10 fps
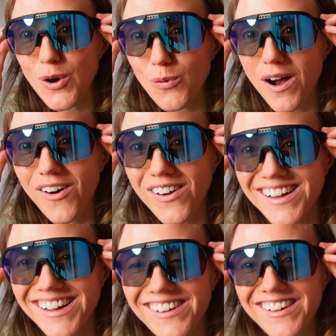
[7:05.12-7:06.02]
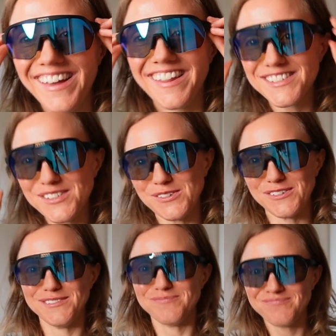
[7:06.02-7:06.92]
Whoa, okay, that's
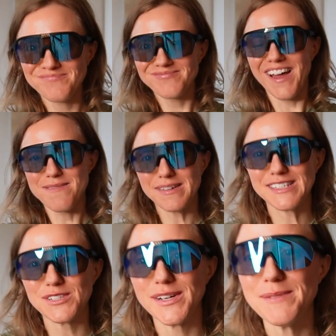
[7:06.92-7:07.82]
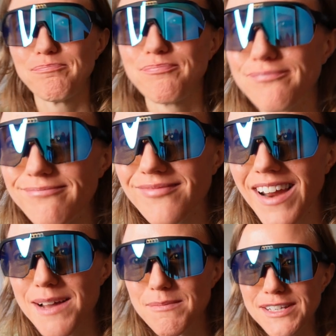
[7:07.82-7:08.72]
cool. I'm into it,
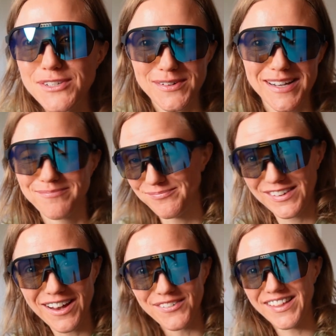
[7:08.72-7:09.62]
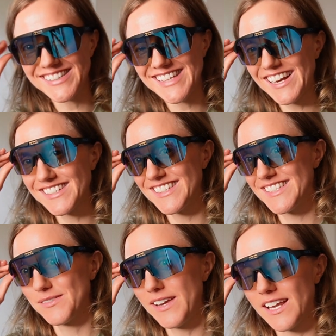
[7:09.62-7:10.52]
I'm into it. Yo, that's actually
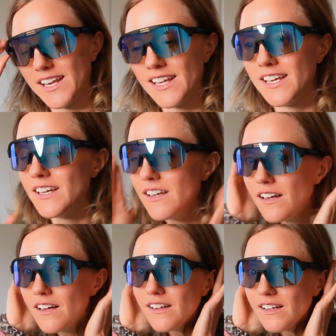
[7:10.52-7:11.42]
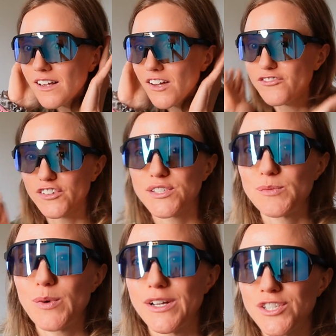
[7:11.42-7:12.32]
sweet. First
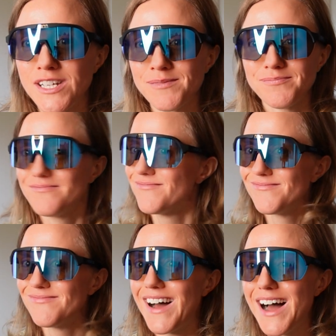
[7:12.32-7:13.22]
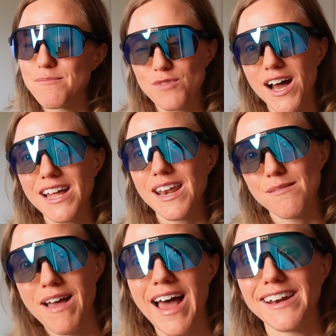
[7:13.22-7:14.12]
impression, I'm
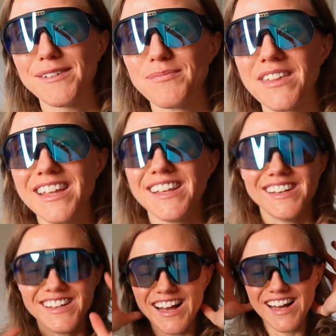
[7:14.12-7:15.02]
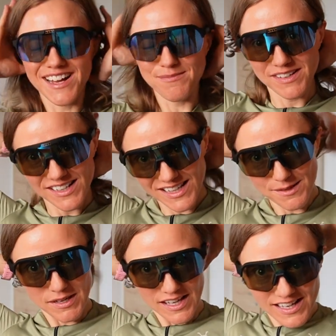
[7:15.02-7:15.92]
not mad. Um,
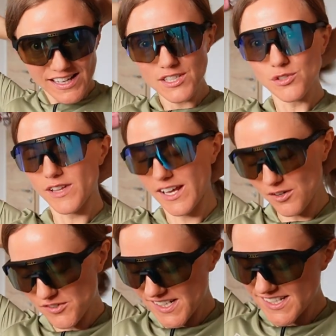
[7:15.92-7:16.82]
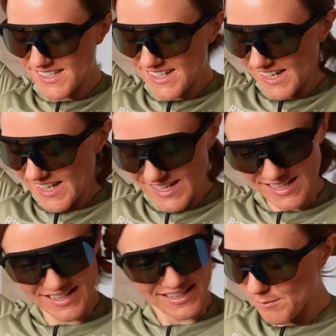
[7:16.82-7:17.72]
let me do like a realistic
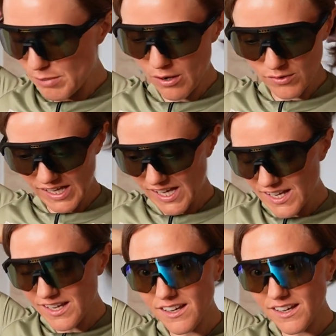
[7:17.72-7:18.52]
pony.